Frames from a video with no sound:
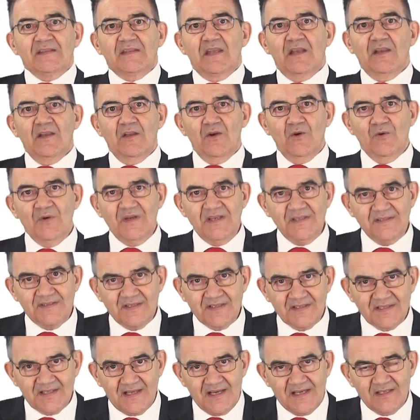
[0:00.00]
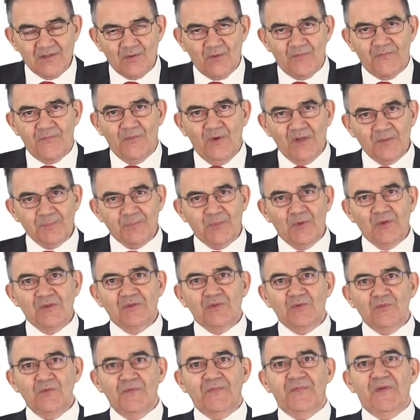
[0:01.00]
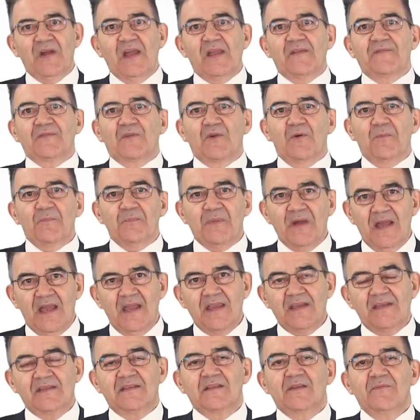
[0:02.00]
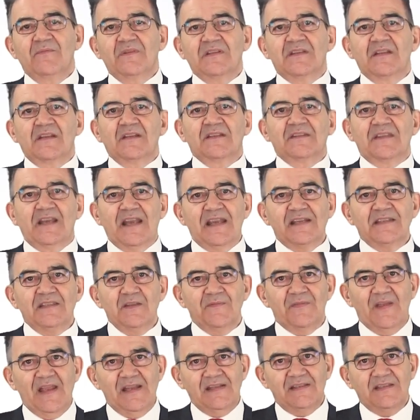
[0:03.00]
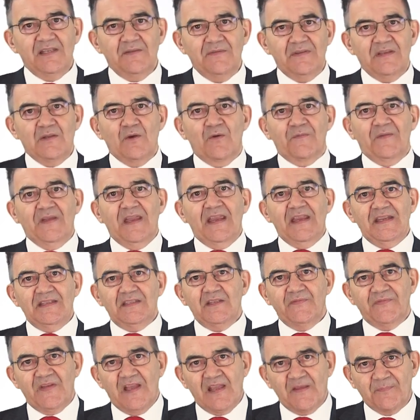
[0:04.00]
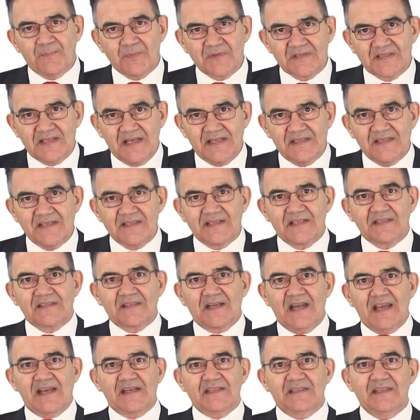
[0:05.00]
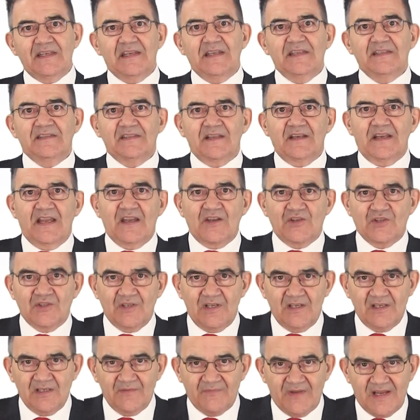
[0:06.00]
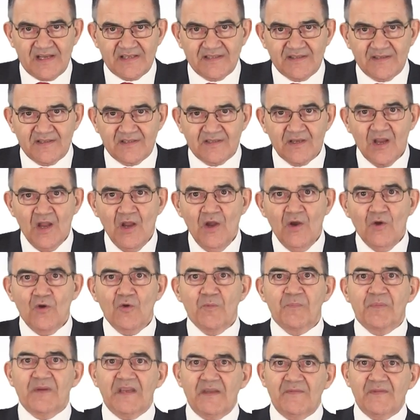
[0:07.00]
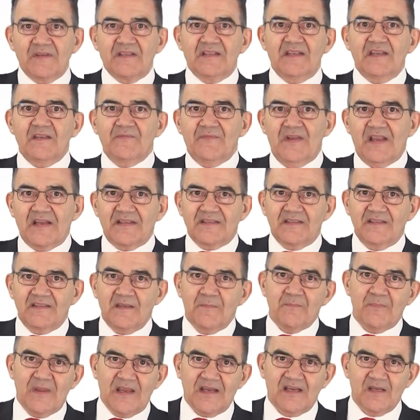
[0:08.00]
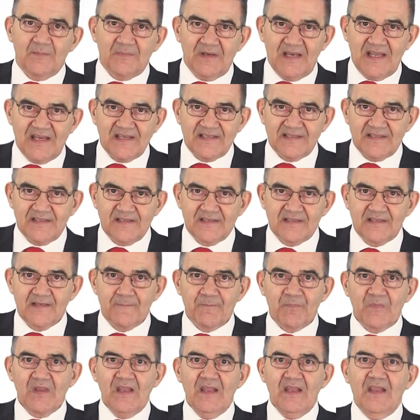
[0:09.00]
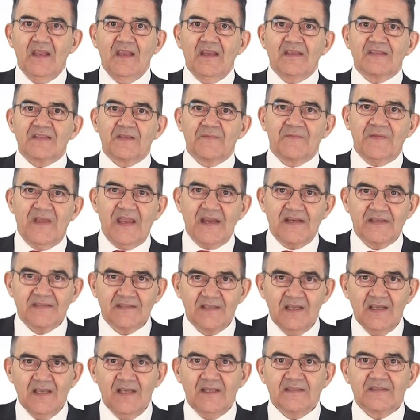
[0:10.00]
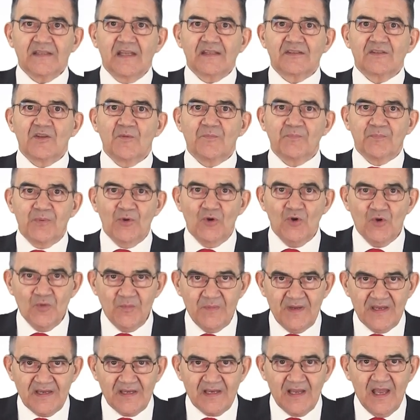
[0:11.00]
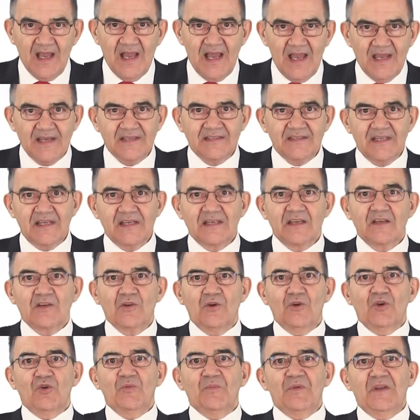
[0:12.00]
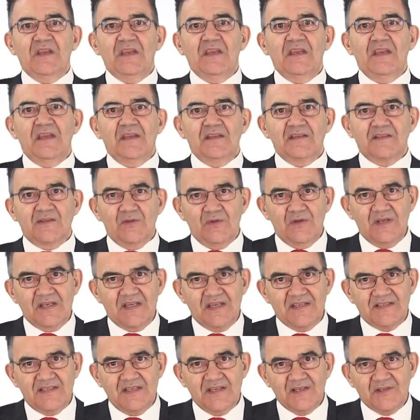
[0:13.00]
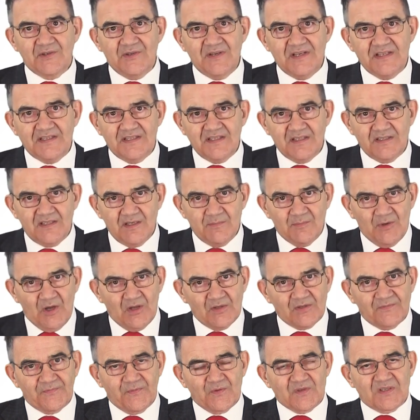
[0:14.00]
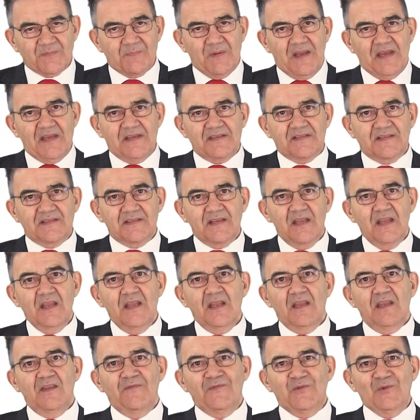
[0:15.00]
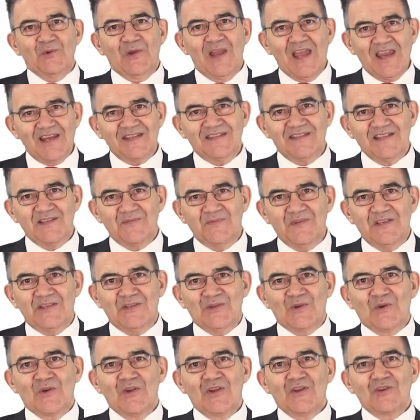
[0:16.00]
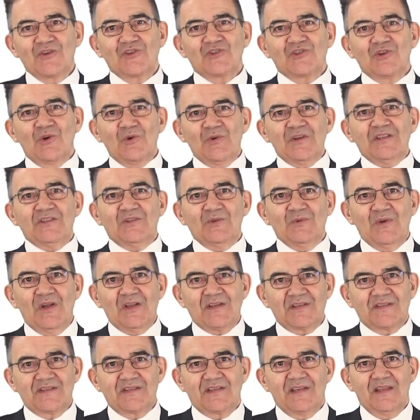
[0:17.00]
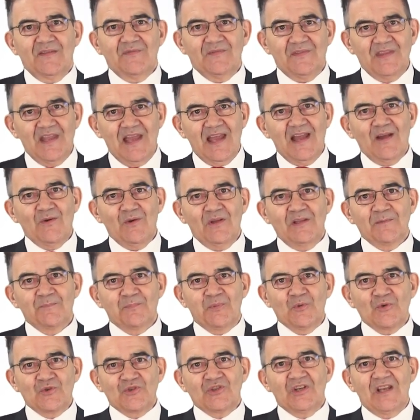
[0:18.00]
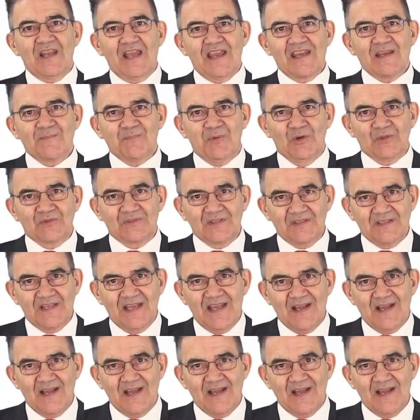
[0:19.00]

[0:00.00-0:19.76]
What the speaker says: The low interest rate of 1.25 combined with an attractive LTV of 85% is attracting international investors who previously invested in bankable assets. It's a fact that the booming high-tech economy in Zurich is increasing demand for space. If you like this video, show it to us now and push the like button